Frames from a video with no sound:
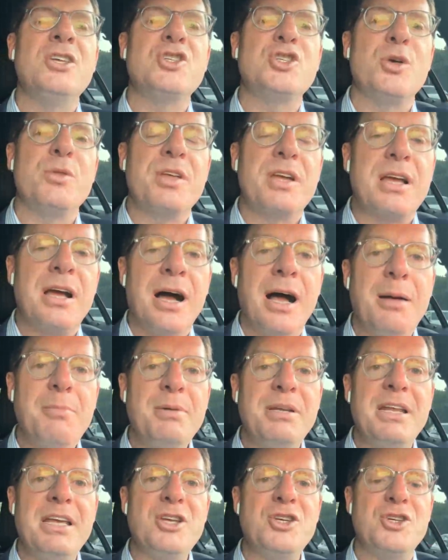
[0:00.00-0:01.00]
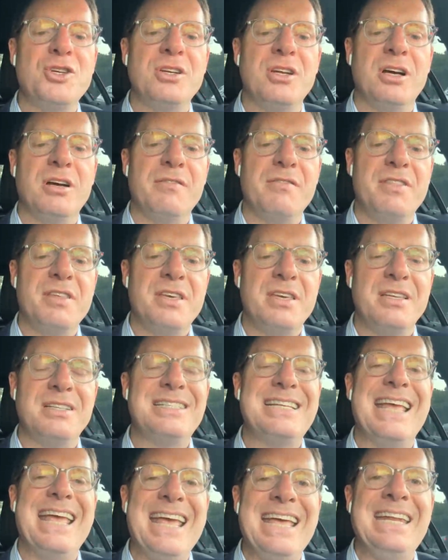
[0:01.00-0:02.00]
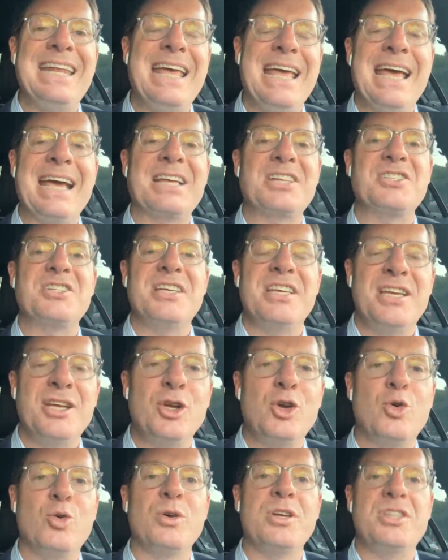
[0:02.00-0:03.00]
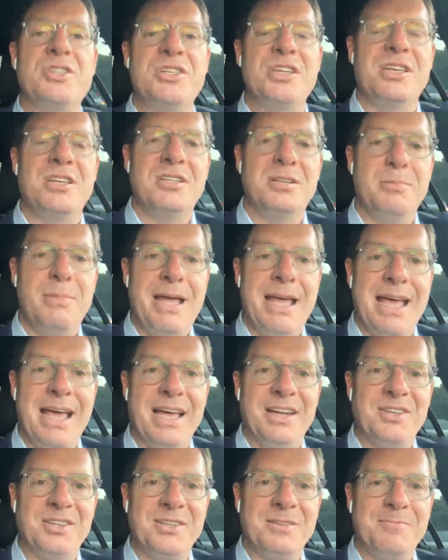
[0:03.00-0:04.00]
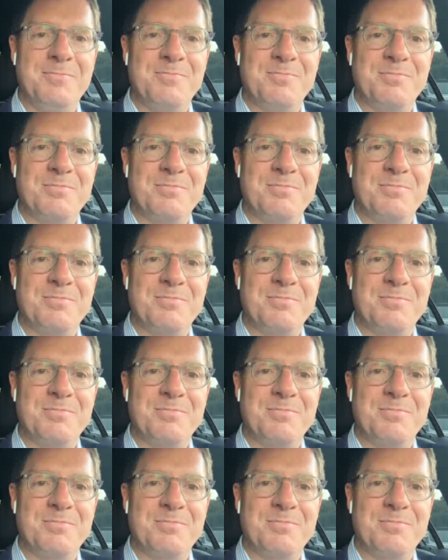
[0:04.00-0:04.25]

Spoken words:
So the combination of the 10x increase in demand,